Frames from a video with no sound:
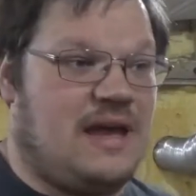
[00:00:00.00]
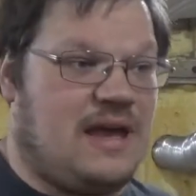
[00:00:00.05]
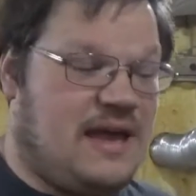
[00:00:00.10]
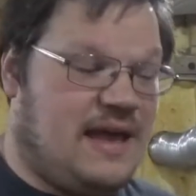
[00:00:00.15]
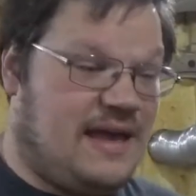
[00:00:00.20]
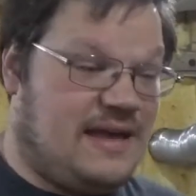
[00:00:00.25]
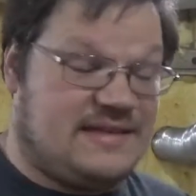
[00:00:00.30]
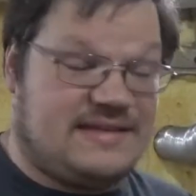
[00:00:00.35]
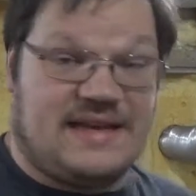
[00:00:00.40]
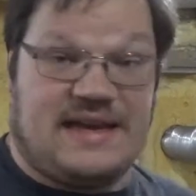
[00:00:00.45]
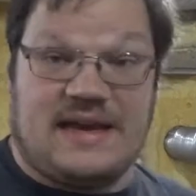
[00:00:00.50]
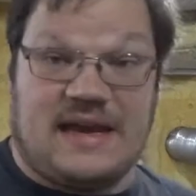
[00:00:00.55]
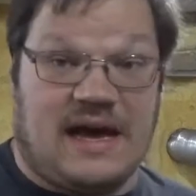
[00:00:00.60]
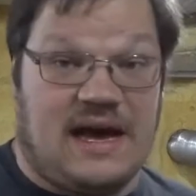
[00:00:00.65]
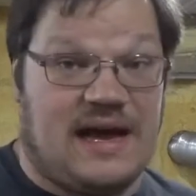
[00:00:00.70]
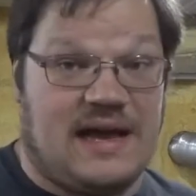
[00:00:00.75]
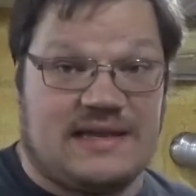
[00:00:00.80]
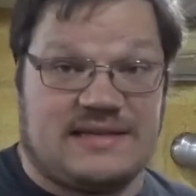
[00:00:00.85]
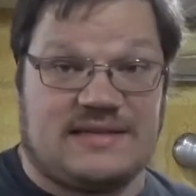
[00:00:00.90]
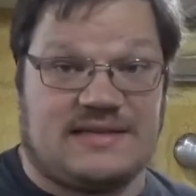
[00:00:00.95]
At uh, 10
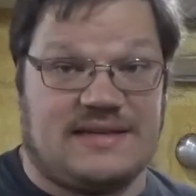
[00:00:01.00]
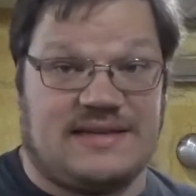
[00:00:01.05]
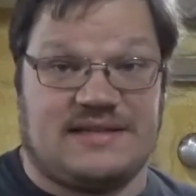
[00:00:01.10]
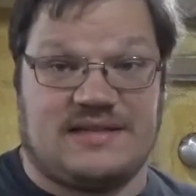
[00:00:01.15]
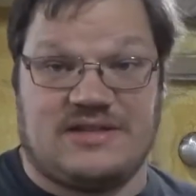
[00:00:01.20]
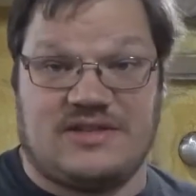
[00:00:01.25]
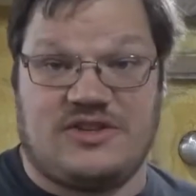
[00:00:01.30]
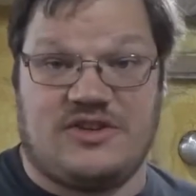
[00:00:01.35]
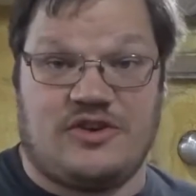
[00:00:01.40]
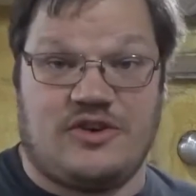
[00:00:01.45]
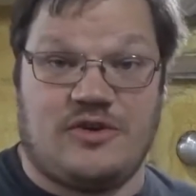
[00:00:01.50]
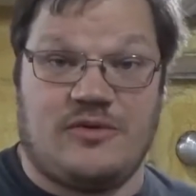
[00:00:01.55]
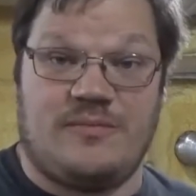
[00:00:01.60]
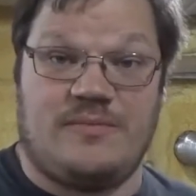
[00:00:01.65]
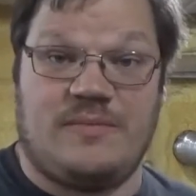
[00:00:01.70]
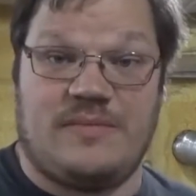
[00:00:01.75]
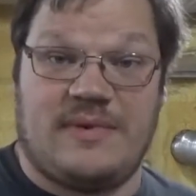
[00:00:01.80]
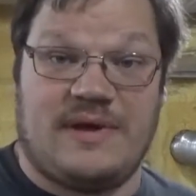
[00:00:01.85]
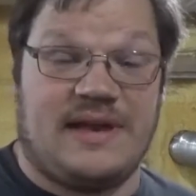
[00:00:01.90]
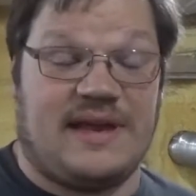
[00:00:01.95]
high is a decent tube,
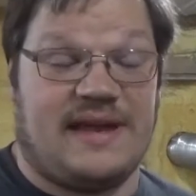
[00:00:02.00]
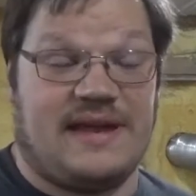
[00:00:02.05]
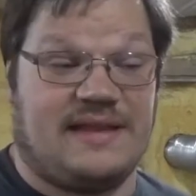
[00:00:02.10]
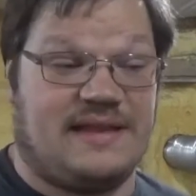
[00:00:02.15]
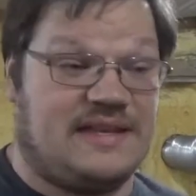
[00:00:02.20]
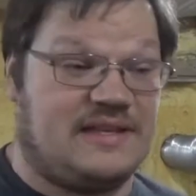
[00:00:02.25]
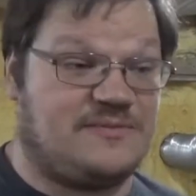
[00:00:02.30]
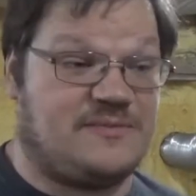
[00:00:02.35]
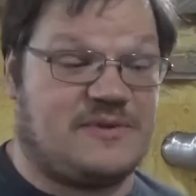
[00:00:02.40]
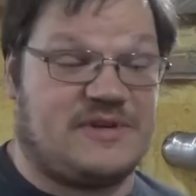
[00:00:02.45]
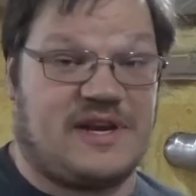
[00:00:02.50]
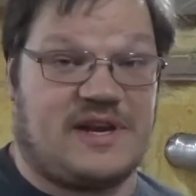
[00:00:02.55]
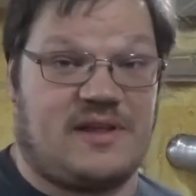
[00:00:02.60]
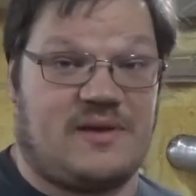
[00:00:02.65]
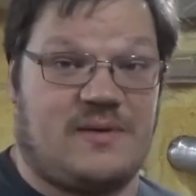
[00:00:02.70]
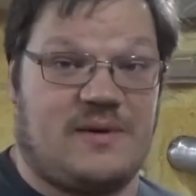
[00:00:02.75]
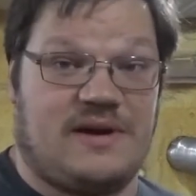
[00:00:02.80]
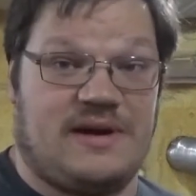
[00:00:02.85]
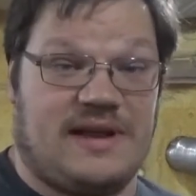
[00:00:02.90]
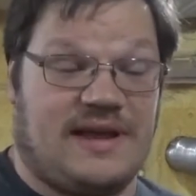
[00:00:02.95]
but this
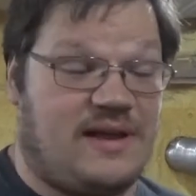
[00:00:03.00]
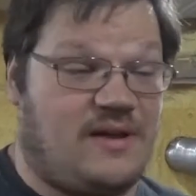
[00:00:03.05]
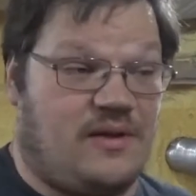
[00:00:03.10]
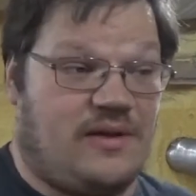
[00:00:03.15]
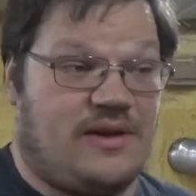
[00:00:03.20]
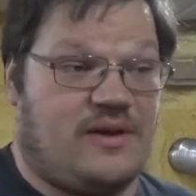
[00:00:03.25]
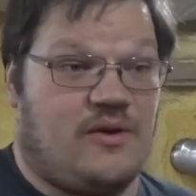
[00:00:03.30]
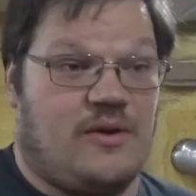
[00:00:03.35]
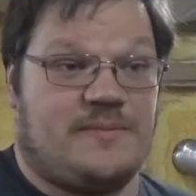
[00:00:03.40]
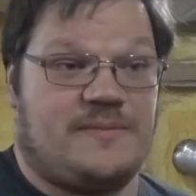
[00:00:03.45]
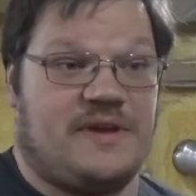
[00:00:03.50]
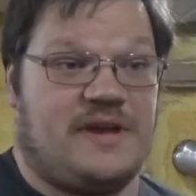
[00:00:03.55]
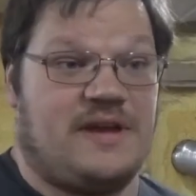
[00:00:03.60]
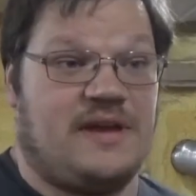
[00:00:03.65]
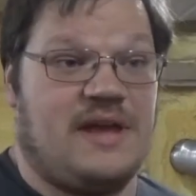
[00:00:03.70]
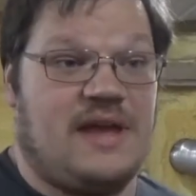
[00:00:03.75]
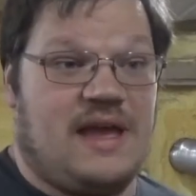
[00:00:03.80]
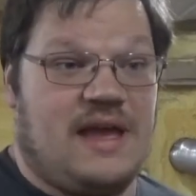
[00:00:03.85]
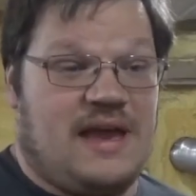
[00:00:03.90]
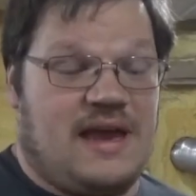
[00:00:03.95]
particular one, they only go up to an
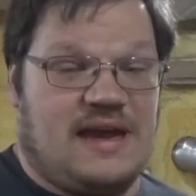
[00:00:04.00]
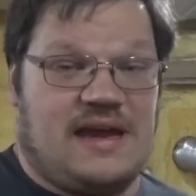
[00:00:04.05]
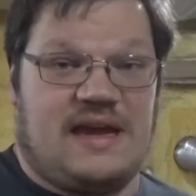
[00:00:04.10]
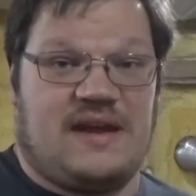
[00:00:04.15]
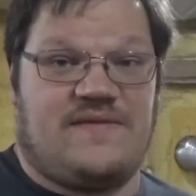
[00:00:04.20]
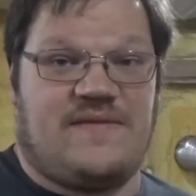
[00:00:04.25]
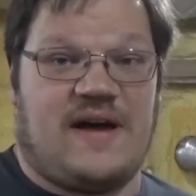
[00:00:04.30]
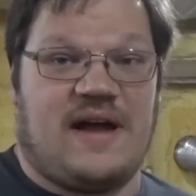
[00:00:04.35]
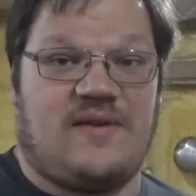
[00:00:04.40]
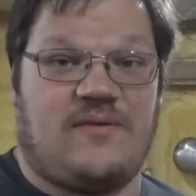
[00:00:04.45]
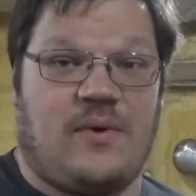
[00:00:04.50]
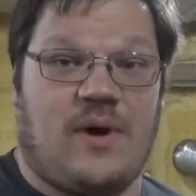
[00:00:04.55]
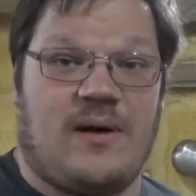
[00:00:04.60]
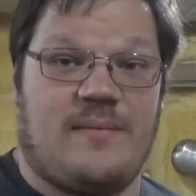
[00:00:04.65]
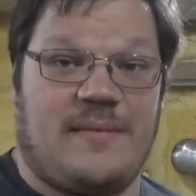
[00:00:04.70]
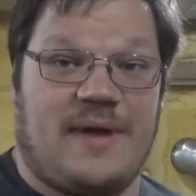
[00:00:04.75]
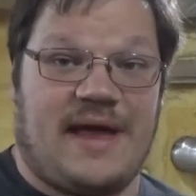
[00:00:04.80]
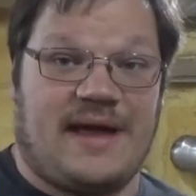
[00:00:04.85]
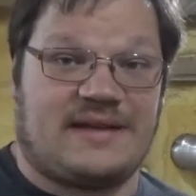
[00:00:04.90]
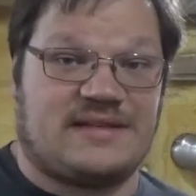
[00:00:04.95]
85 watt
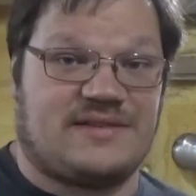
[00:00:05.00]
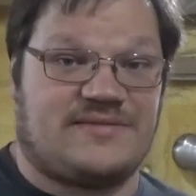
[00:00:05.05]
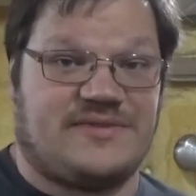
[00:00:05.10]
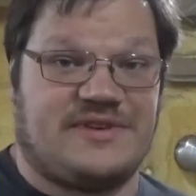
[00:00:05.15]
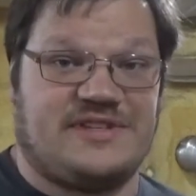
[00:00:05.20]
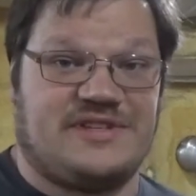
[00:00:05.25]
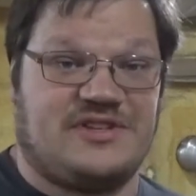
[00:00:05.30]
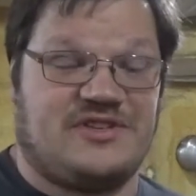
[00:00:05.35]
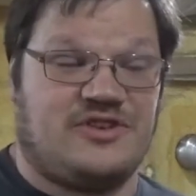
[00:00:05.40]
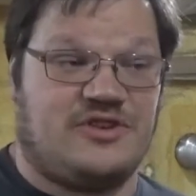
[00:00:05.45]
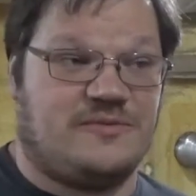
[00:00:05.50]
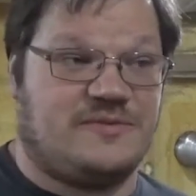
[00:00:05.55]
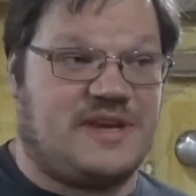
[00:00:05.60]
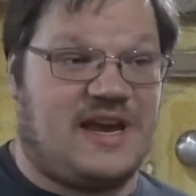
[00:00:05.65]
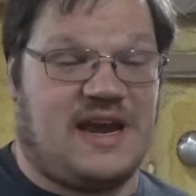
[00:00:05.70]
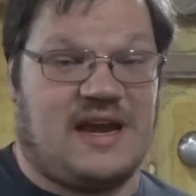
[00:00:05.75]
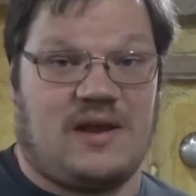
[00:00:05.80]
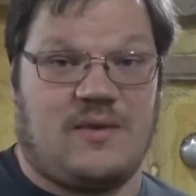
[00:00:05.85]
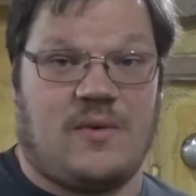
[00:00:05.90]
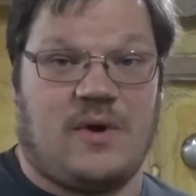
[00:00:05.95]
max. The Reci tube's
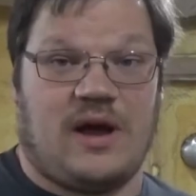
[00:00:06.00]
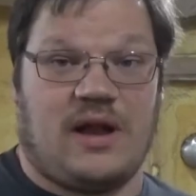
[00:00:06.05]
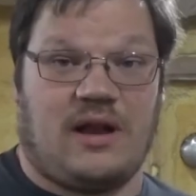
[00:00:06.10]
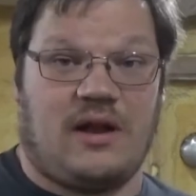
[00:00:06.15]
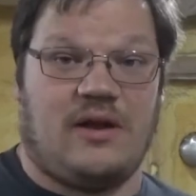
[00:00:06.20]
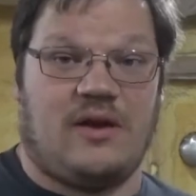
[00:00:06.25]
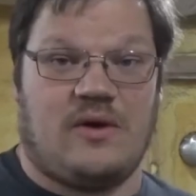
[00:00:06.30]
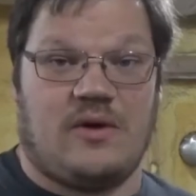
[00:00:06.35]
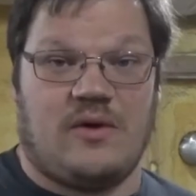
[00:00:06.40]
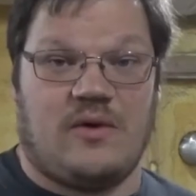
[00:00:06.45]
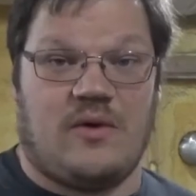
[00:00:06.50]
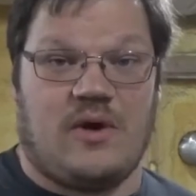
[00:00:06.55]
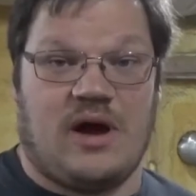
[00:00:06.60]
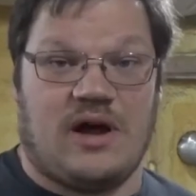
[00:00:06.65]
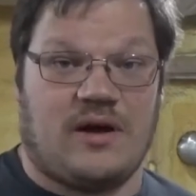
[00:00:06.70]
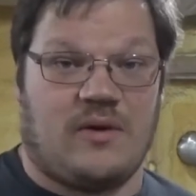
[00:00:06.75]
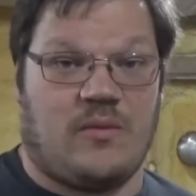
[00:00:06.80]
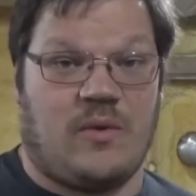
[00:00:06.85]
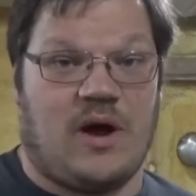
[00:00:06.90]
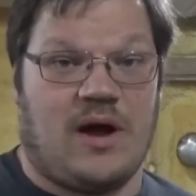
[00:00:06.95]
80 watt low,
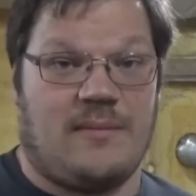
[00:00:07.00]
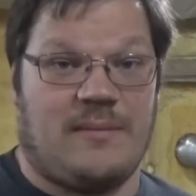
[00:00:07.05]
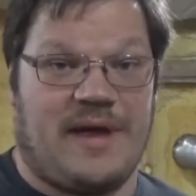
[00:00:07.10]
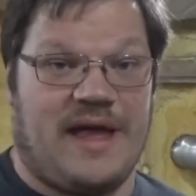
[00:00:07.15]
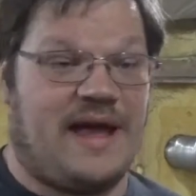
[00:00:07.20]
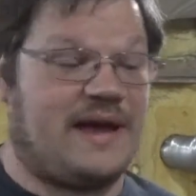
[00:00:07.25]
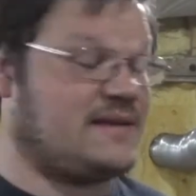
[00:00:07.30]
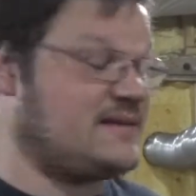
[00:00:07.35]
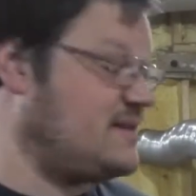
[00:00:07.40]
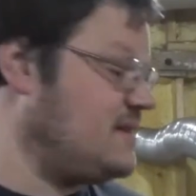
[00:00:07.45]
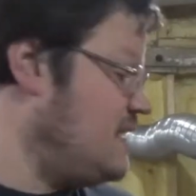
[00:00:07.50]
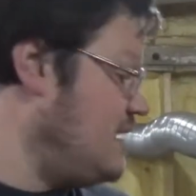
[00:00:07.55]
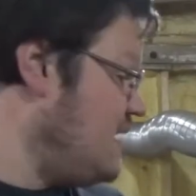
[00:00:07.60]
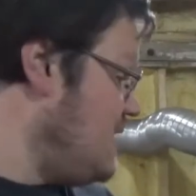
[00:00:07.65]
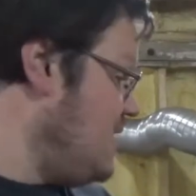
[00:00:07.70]
100 watt max.